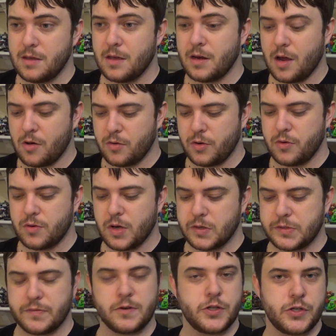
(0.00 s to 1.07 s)
you know, who
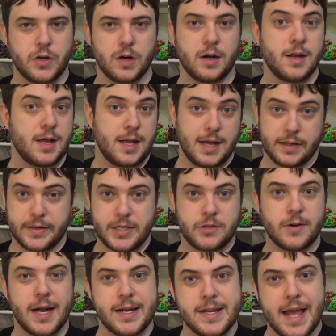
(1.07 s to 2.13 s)
knows for sure? At
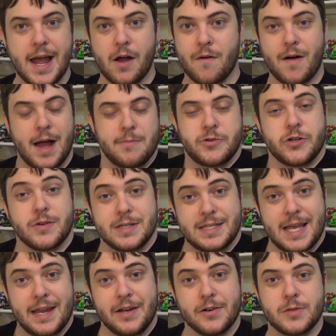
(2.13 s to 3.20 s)
least right now. I'm sure
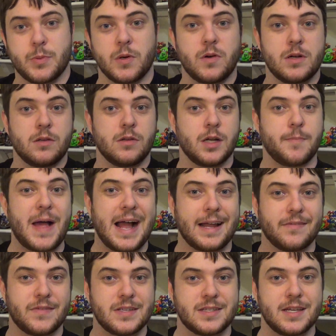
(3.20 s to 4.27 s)
in 10 years we're going to look
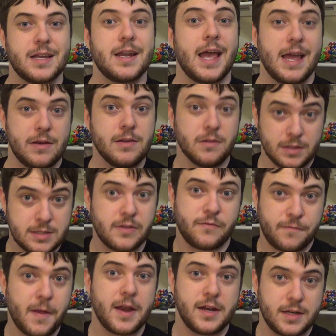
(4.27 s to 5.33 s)
back at this and
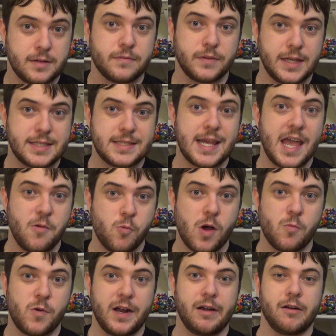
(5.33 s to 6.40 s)
definitively say
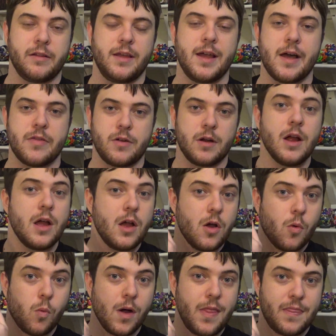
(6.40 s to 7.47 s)
one way or the other
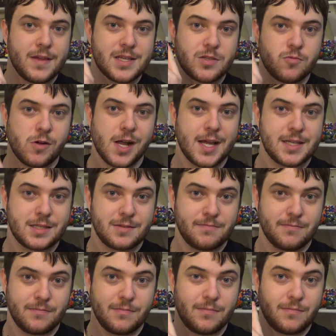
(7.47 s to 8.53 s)
what this
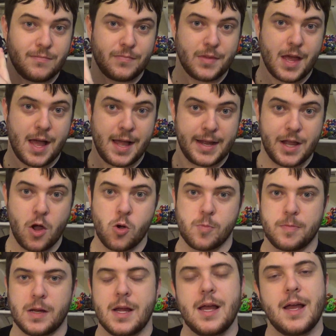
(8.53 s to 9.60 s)
was. I
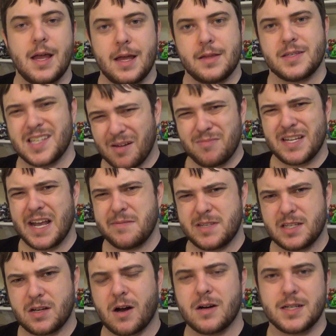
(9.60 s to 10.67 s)
hope.
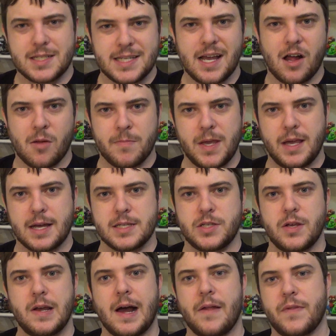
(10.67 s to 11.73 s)
Sometimes it's hard to tell
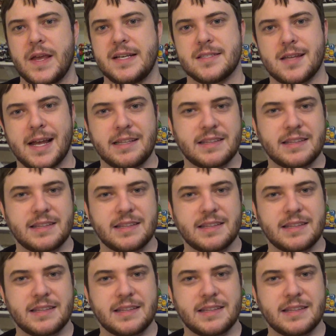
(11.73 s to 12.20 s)
because you got things